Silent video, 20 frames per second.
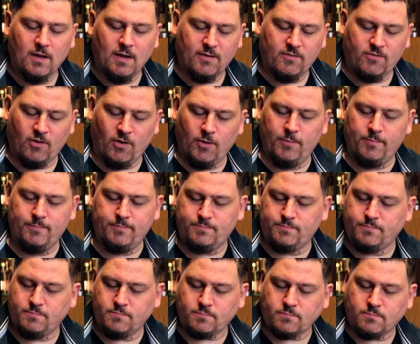So,
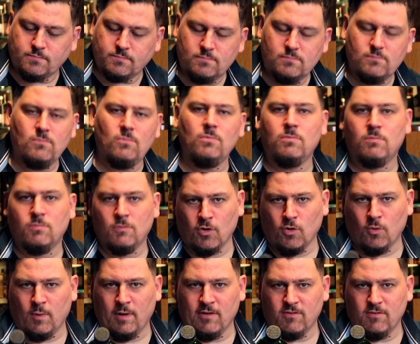not
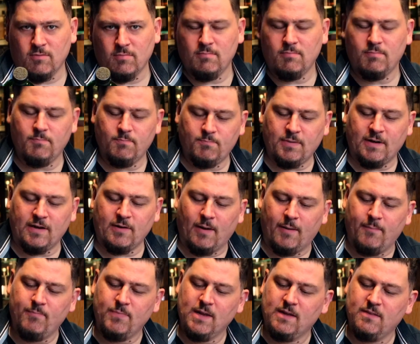always. But
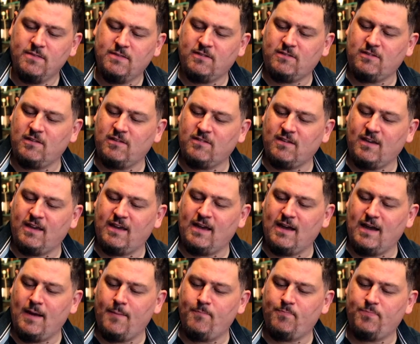anyway, this is
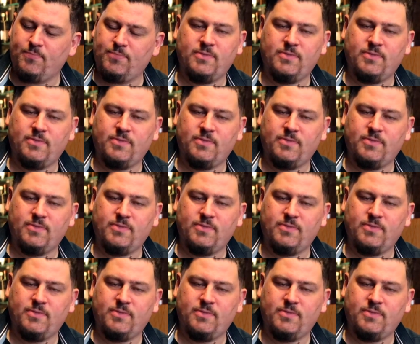a...